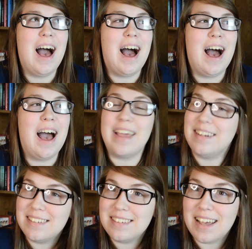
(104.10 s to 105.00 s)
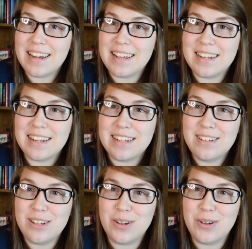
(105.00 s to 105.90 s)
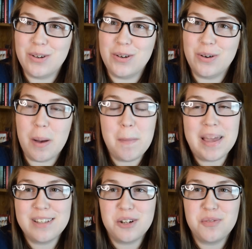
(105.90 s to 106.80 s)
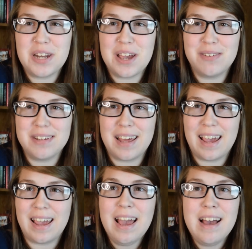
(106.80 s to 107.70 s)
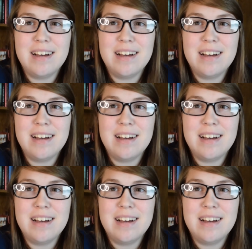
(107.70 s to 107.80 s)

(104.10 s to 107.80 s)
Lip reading: I decided to make a little video today